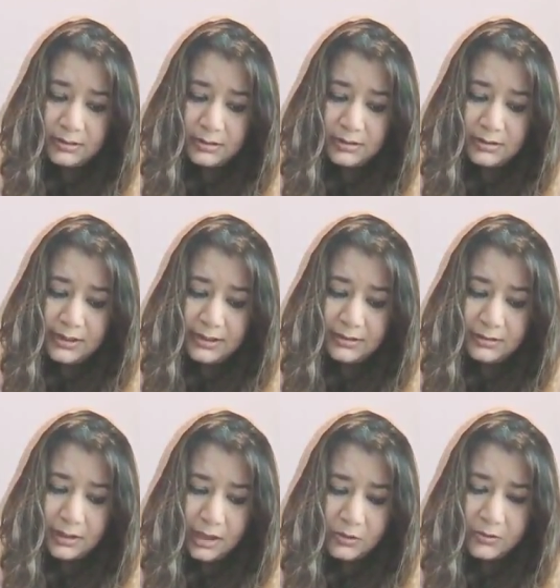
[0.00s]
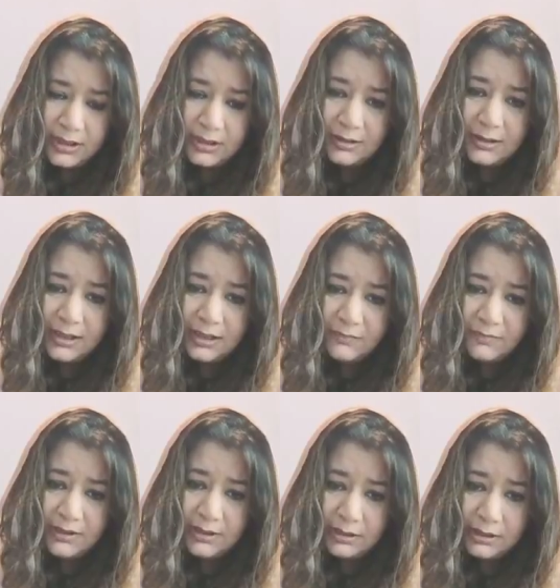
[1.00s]
That how can
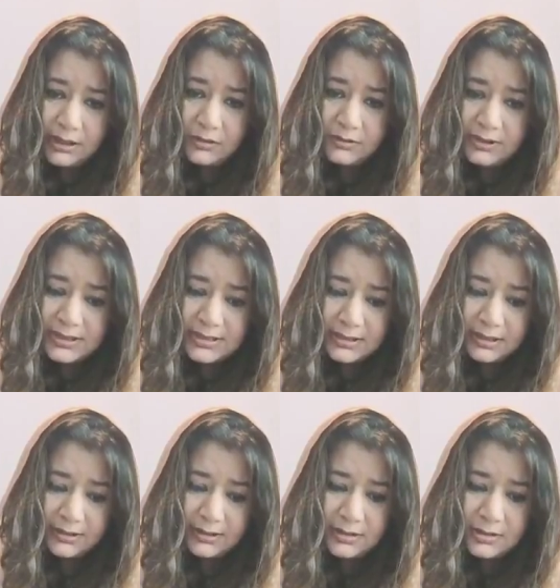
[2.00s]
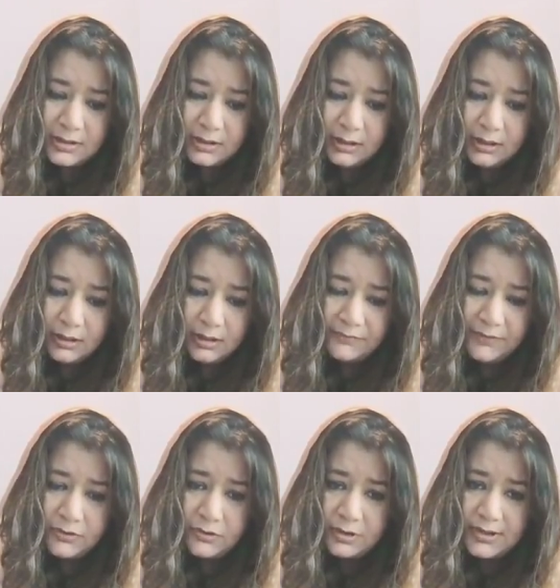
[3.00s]
anyone allow this kind of
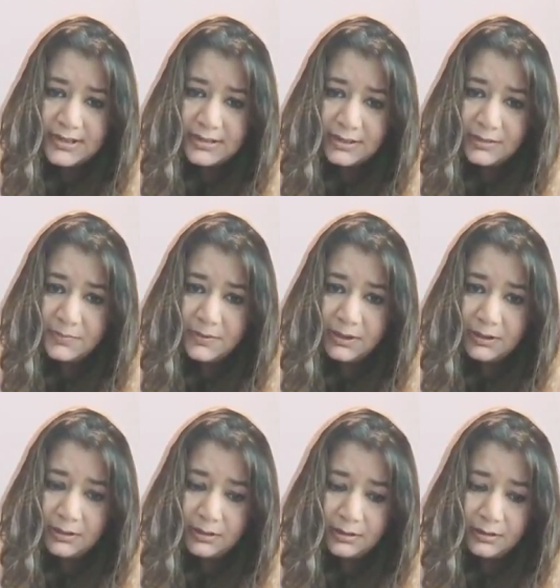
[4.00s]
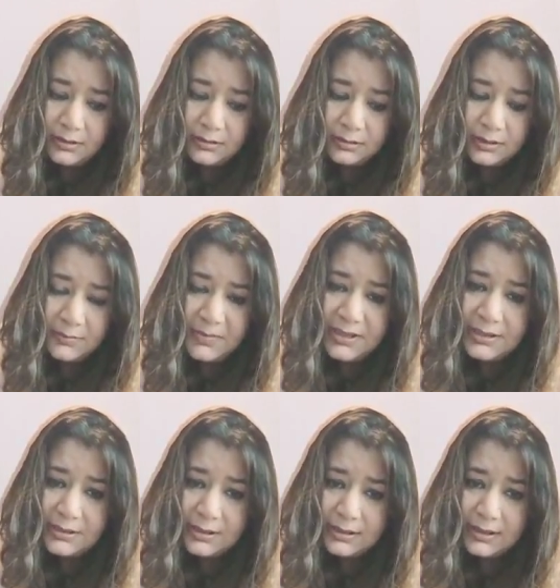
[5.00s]
atrocity being
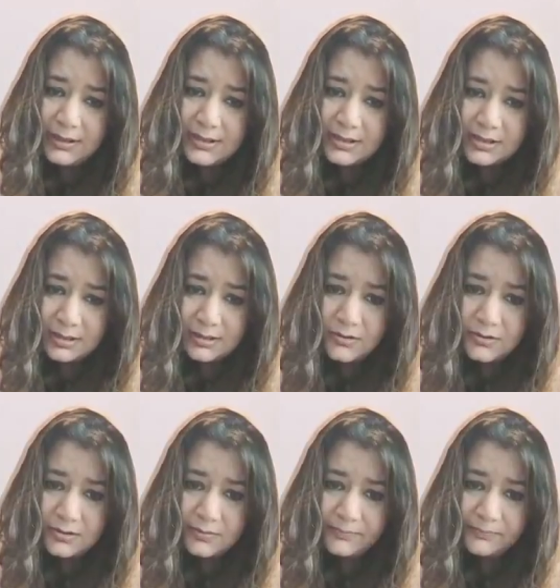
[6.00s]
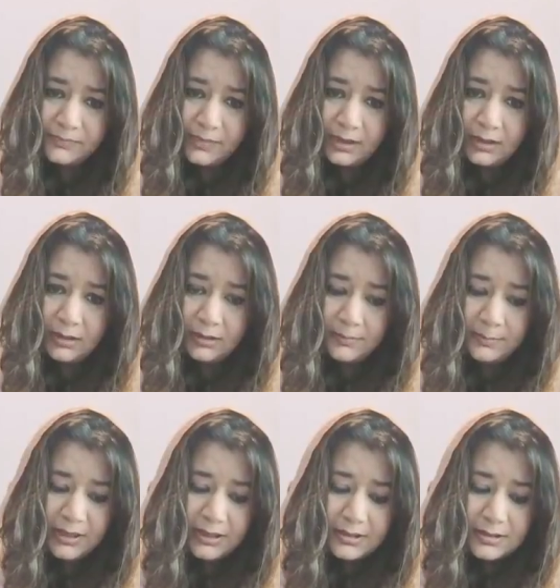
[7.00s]
committed against children?
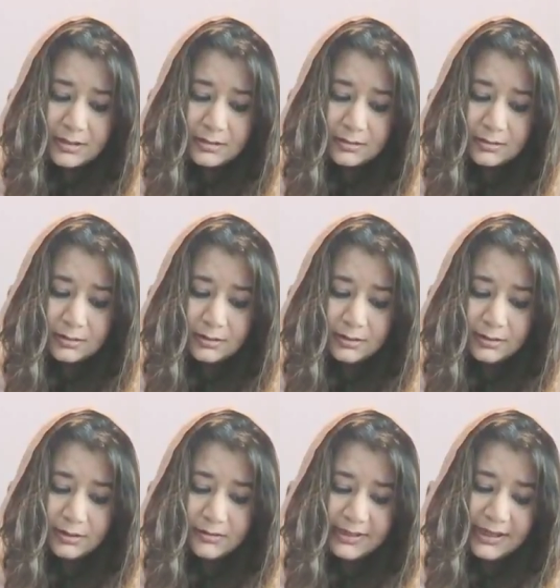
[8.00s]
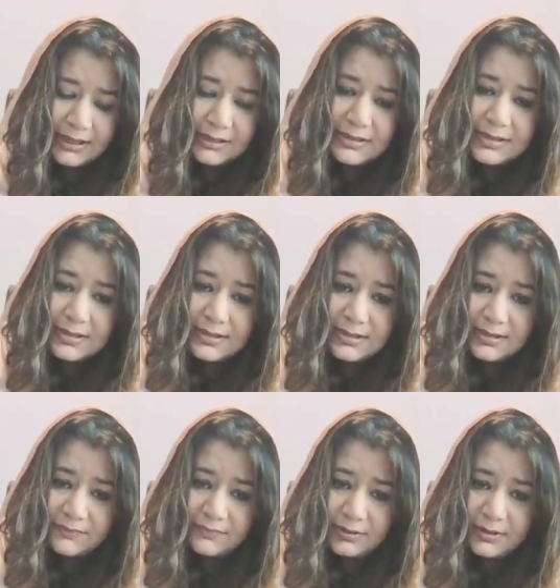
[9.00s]
But the reality is
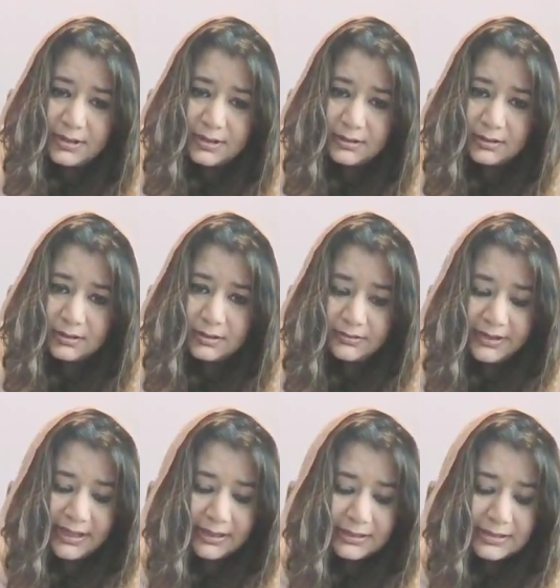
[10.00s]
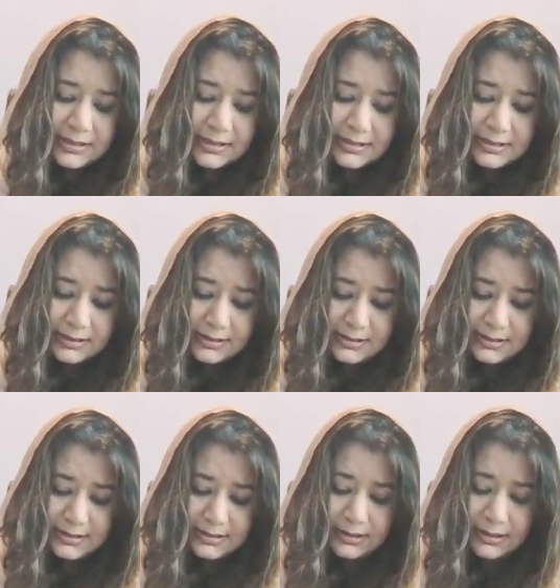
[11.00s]
different. The reality is
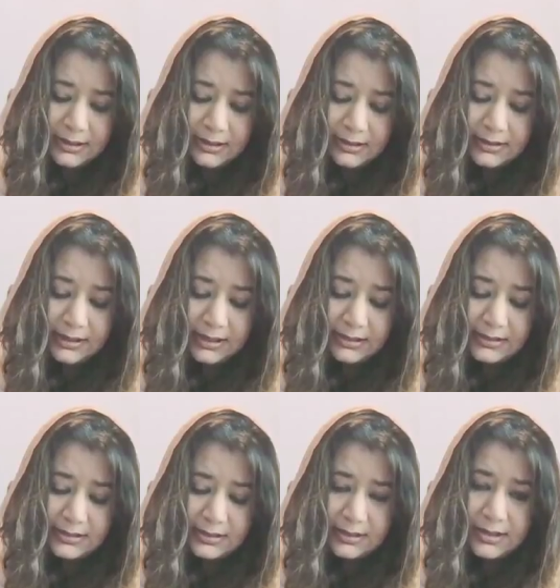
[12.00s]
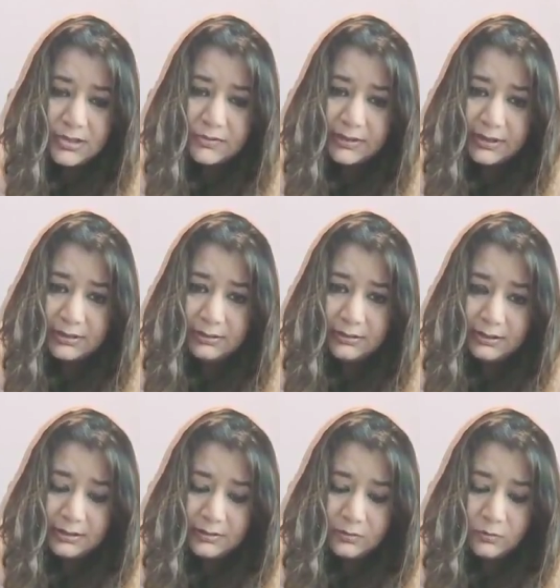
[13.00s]
this, that Israel
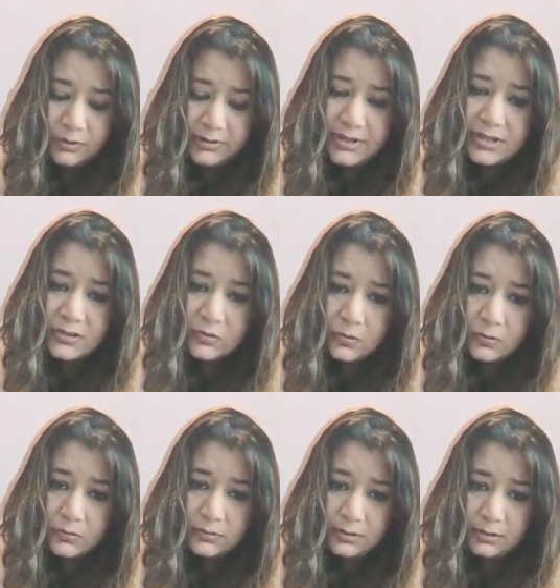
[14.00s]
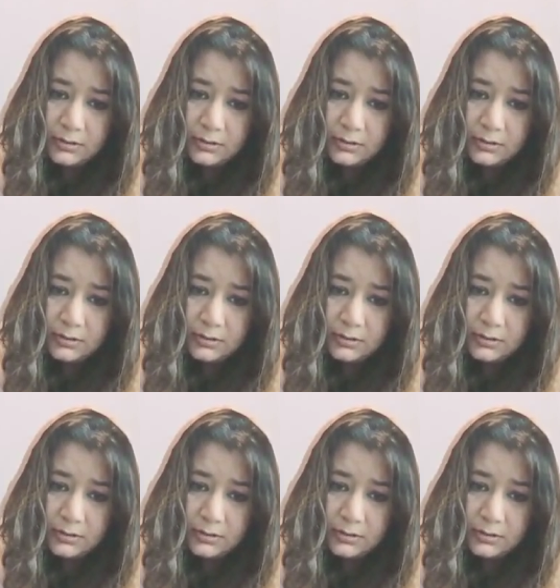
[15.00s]
wants to own